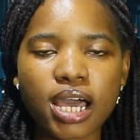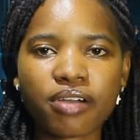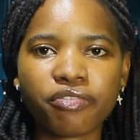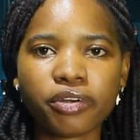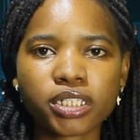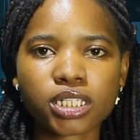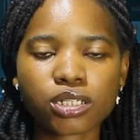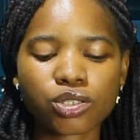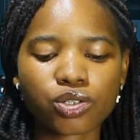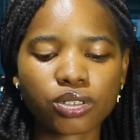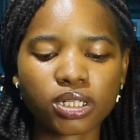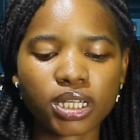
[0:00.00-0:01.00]
have written
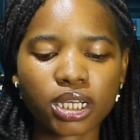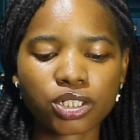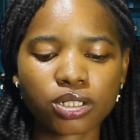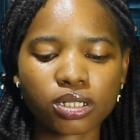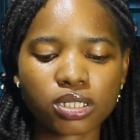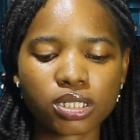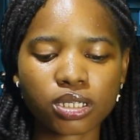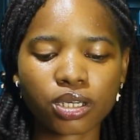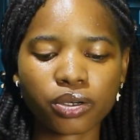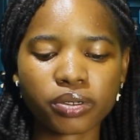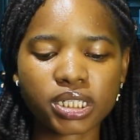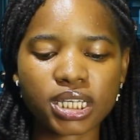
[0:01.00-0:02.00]
to the National
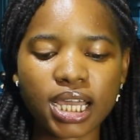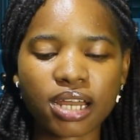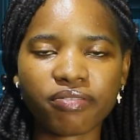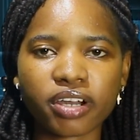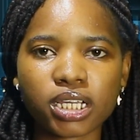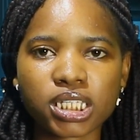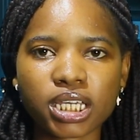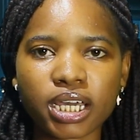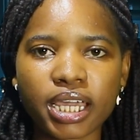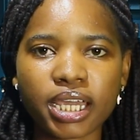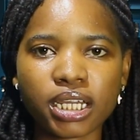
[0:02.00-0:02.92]
Security Advisor